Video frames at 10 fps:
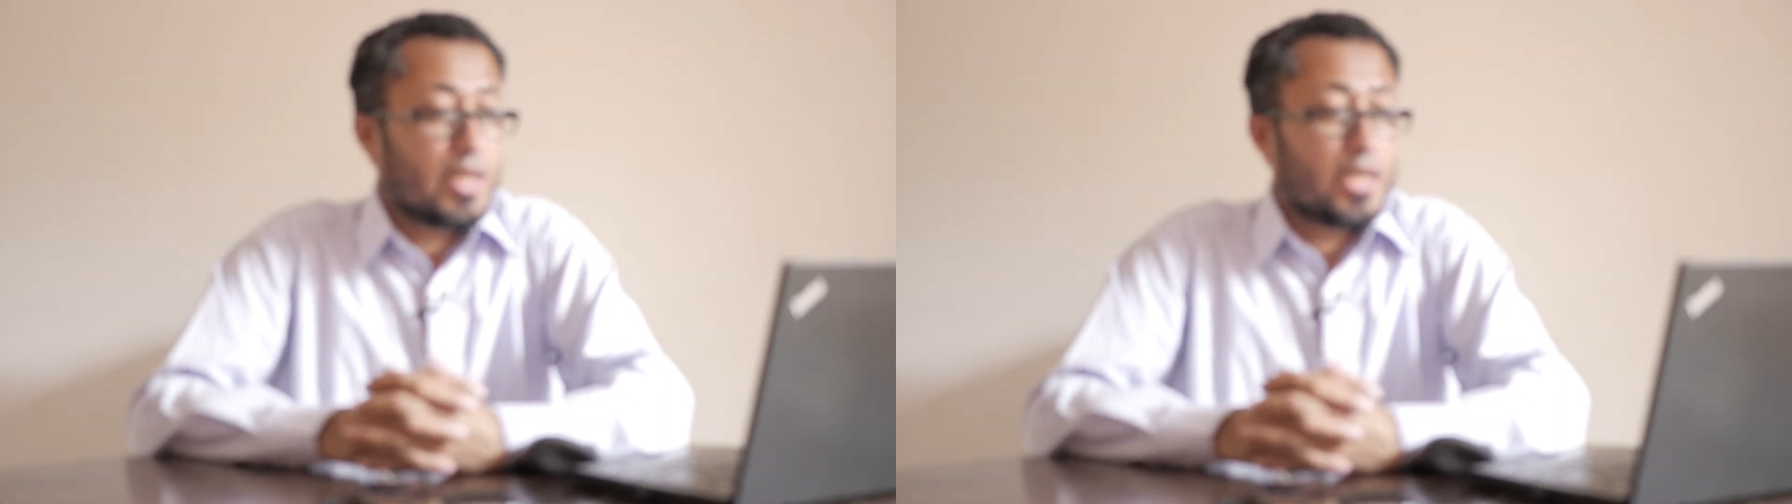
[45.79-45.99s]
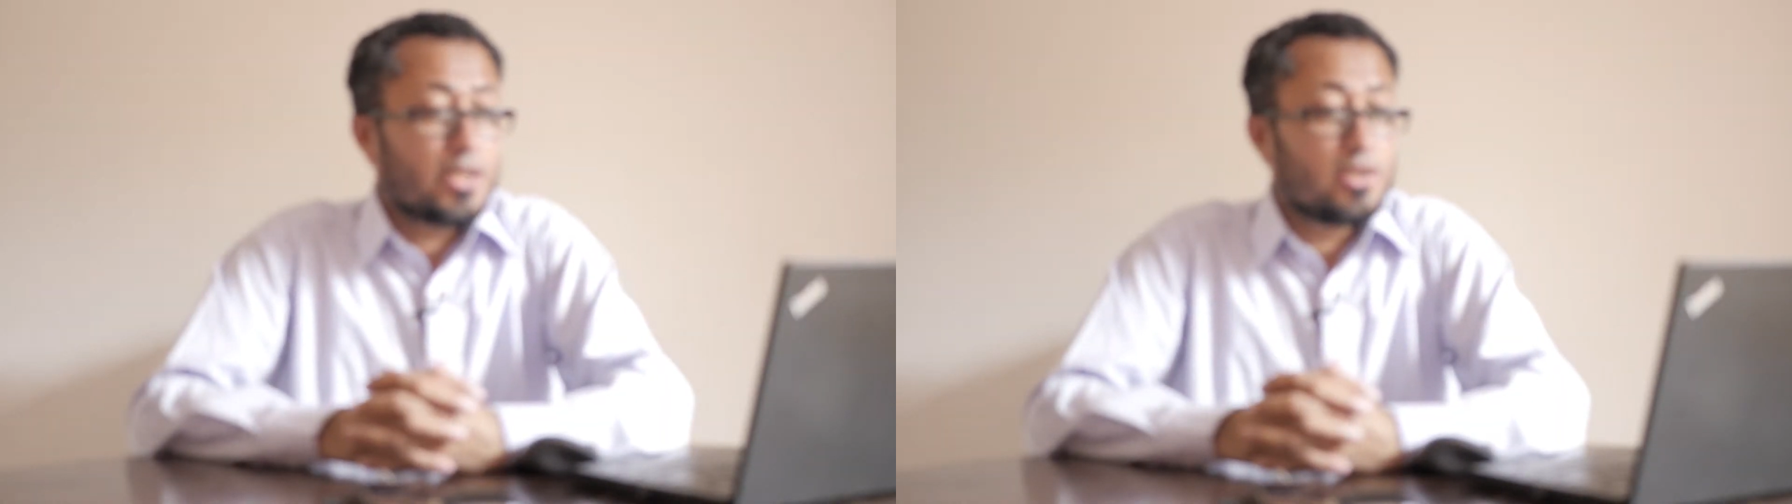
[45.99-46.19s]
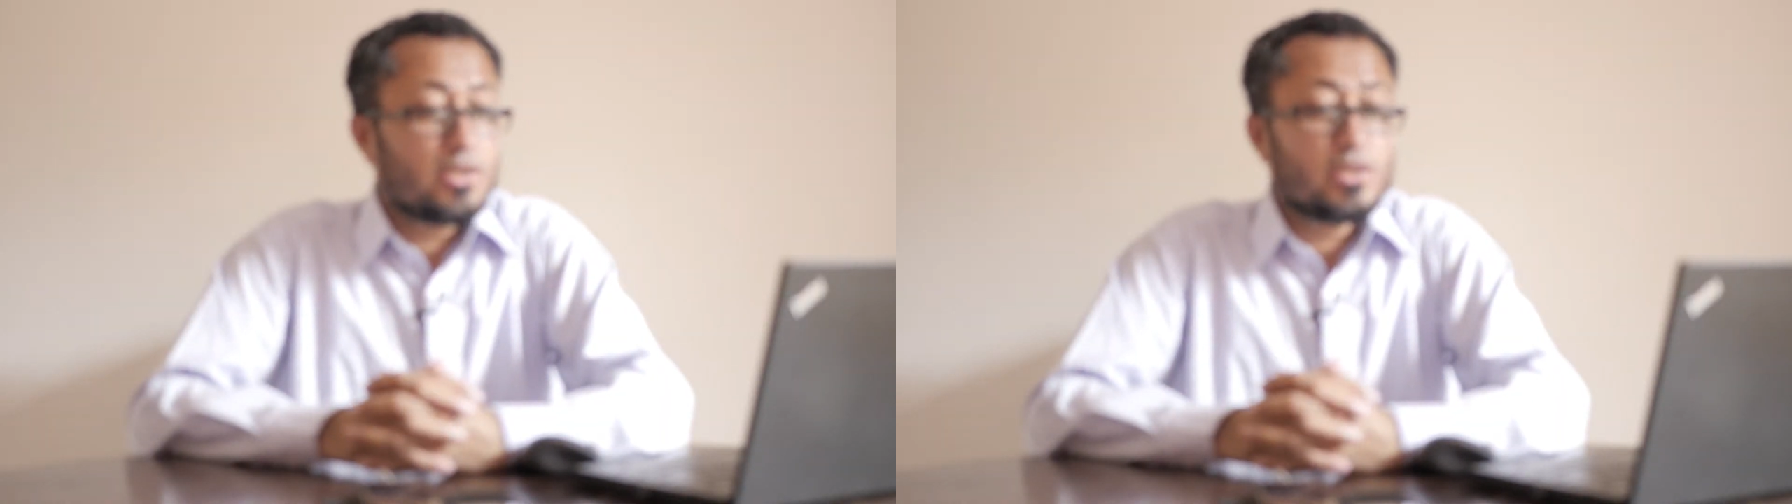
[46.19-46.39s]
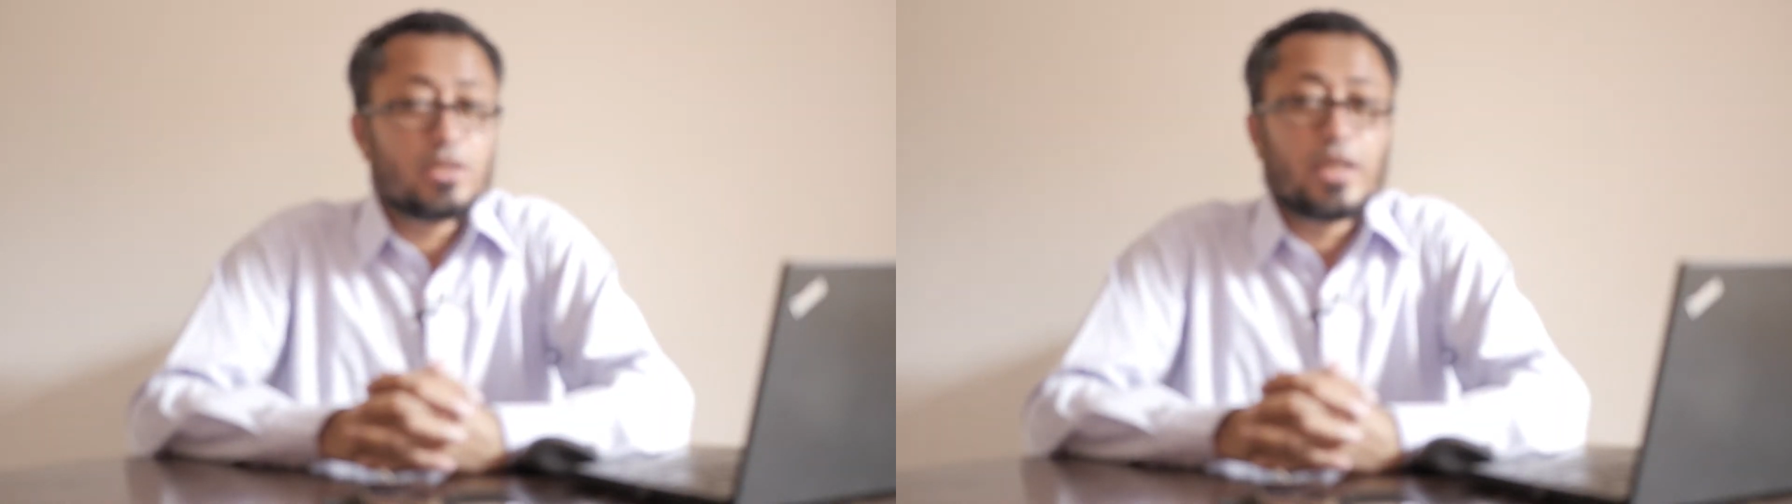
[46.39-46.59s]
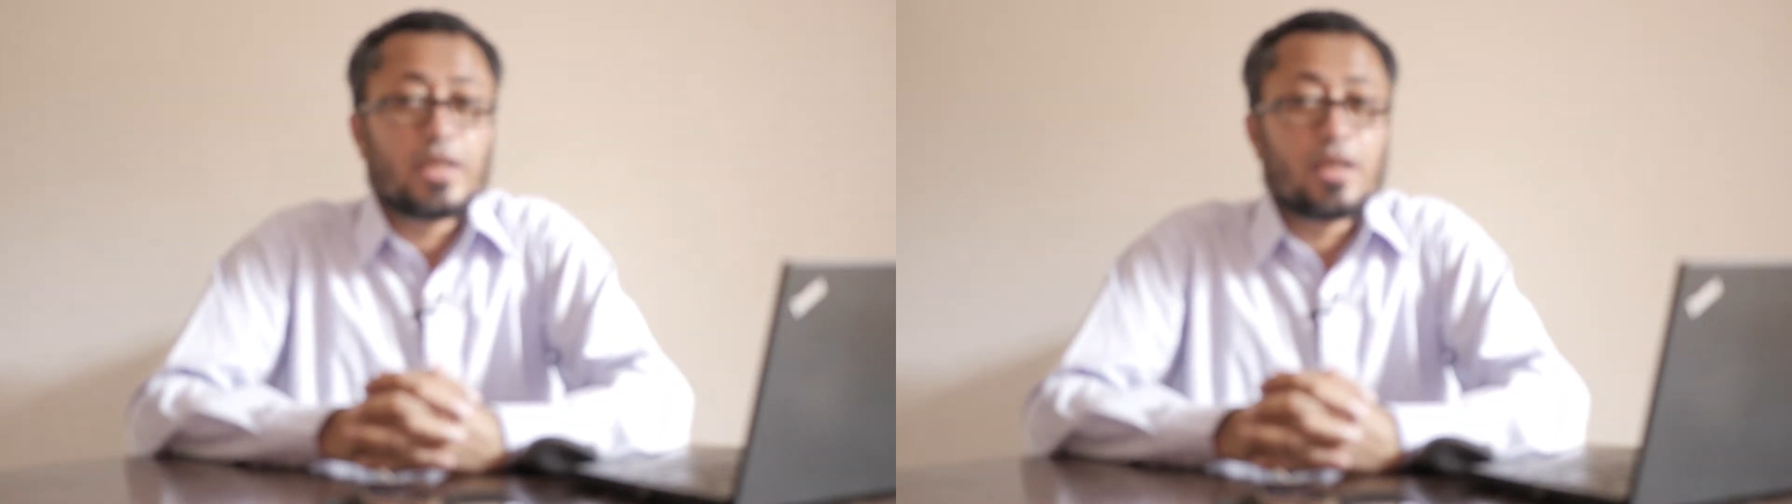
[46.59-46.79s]
English
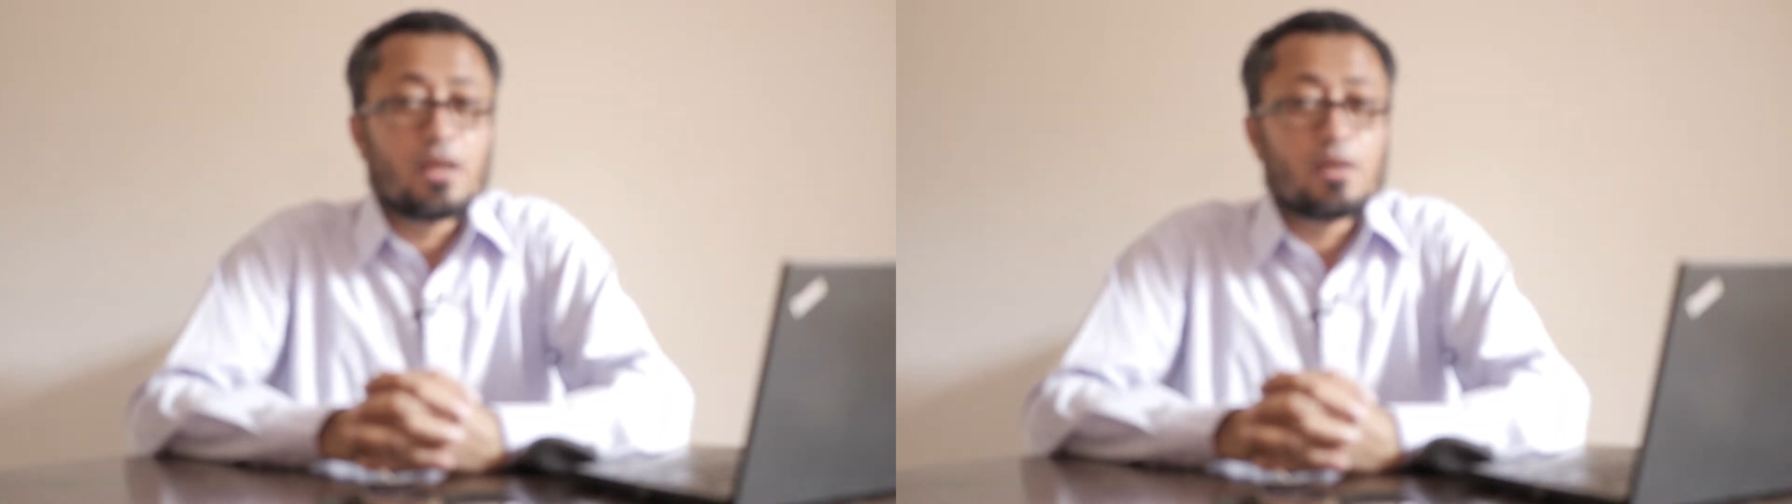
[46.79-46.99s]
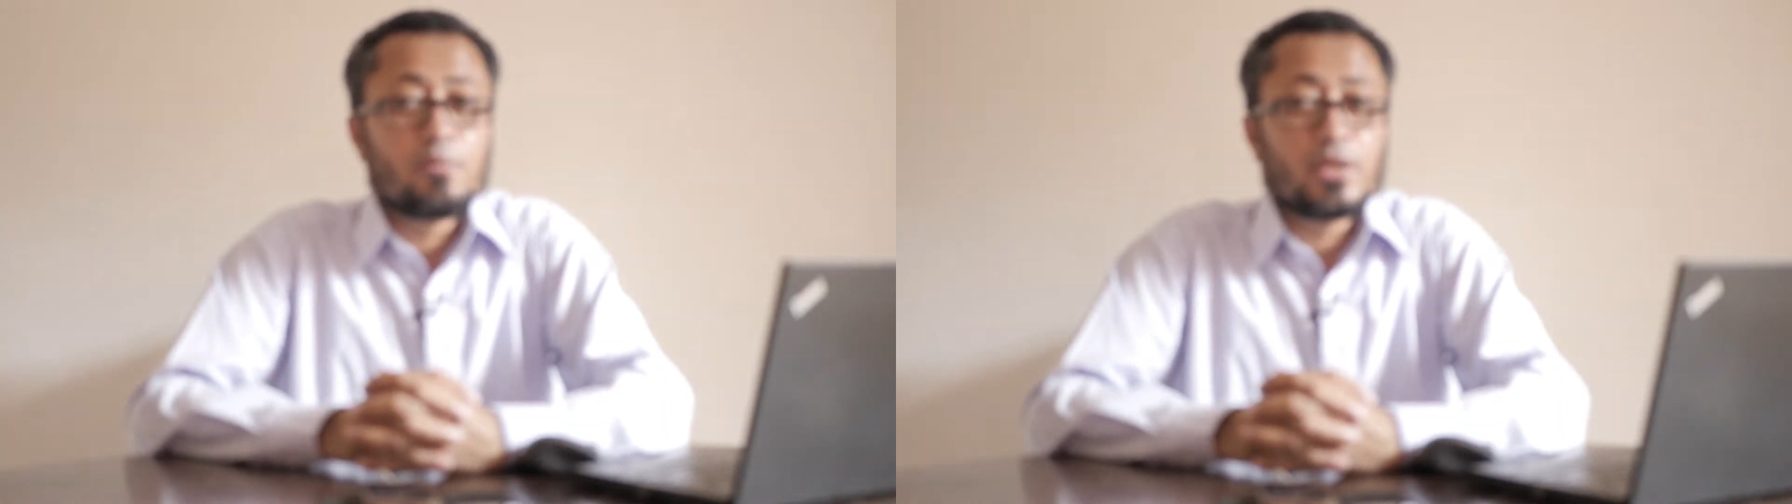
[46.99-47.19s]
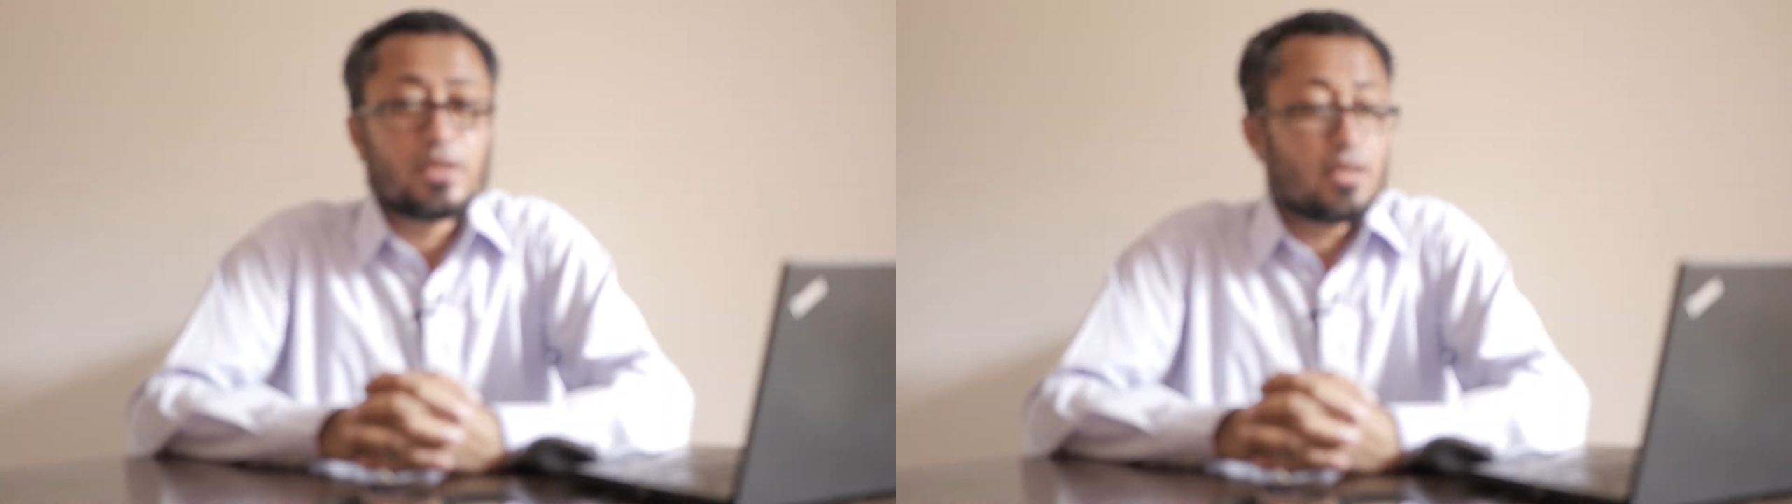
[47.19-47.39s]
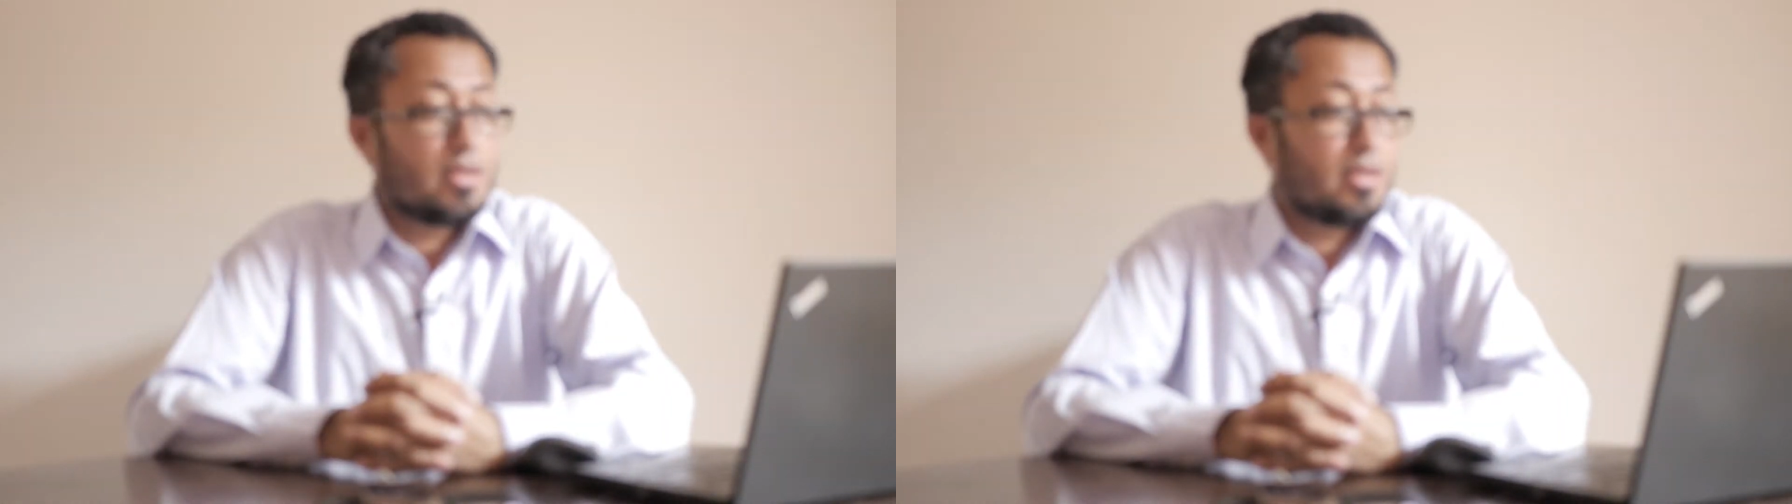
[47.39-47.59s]
and Arabic